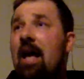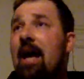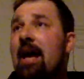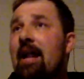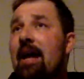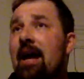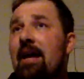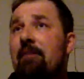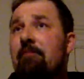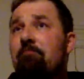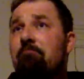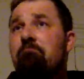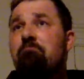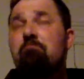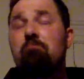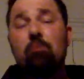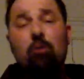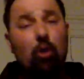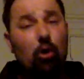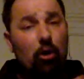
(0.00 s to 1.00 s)
And I
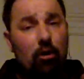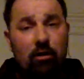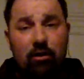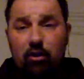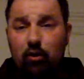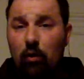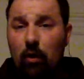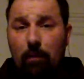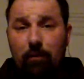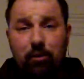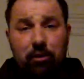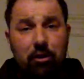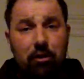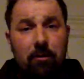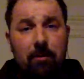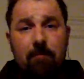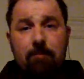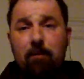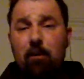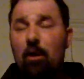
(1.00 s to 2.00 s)
learned
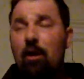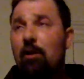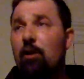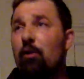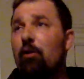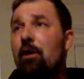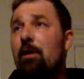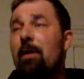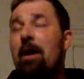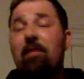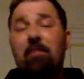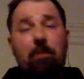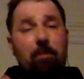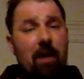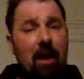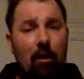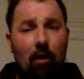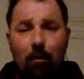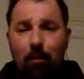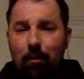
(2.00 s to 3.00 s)
scripture. You know, I learned about the
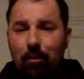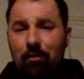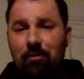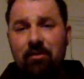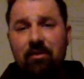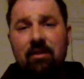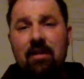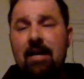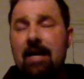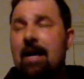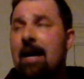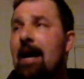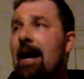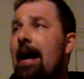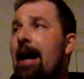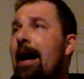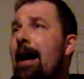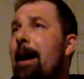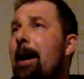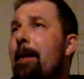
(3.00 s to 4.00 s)
parables.
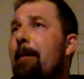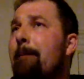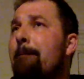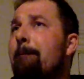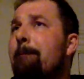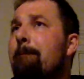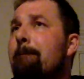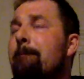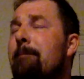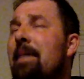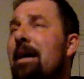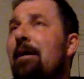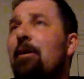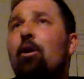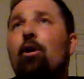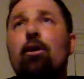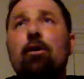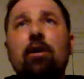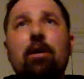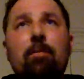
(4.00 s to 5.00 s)
I
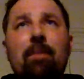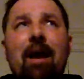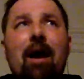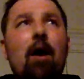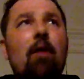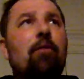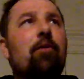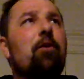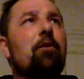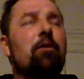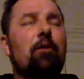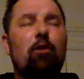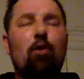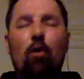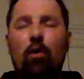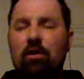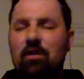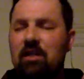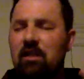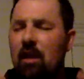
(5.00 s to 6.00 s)
learned about, you know, the
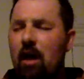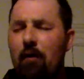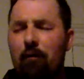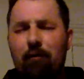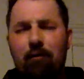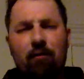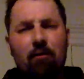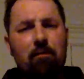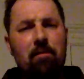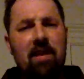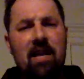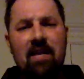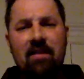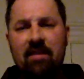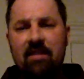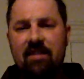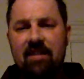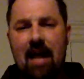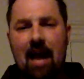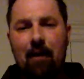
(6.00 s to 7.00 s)
Lord's love for me and
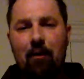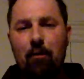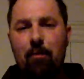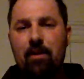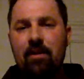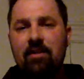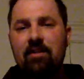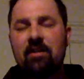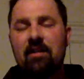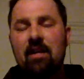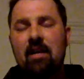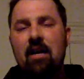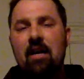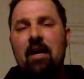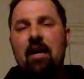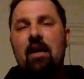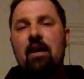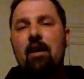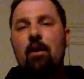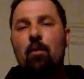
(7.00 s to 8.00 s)
the sacraments.
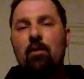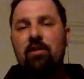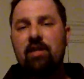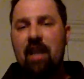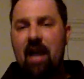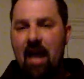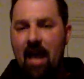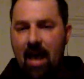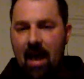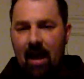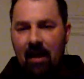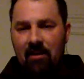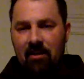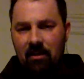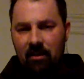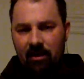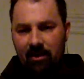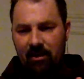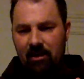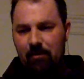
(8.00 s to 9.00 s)
It was an
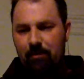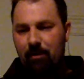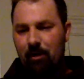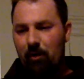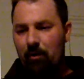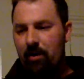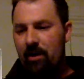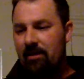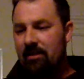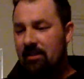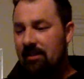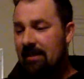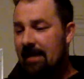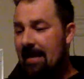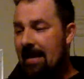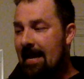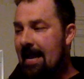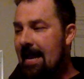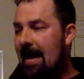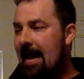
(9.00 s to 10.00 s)
excellent experience.
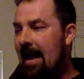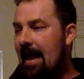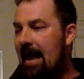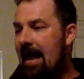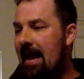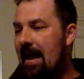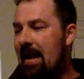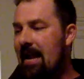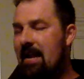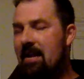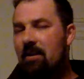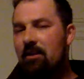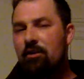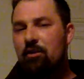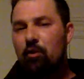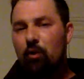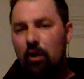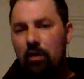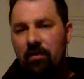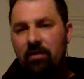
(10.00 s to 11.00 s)
And
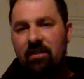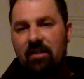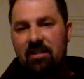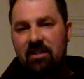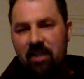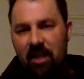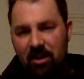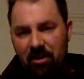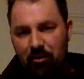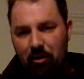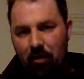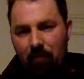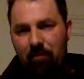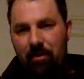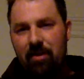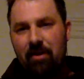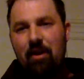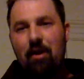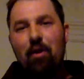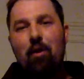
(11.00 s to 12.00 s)
sort of at the center of
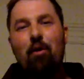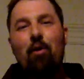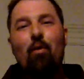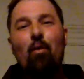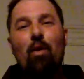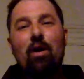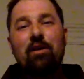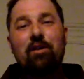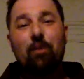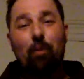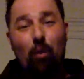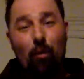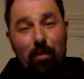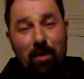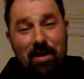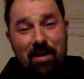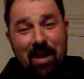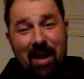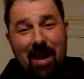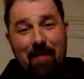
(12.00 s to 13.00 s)
it was a
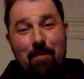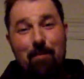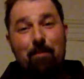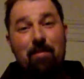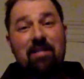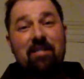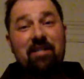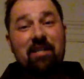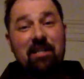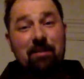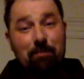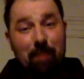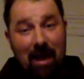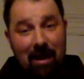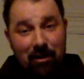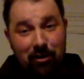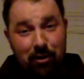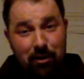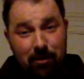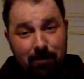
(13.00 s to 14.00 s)
woman named Mrs.
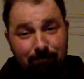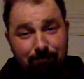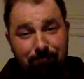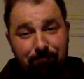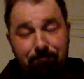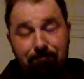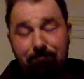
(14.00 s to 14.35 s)
Bender,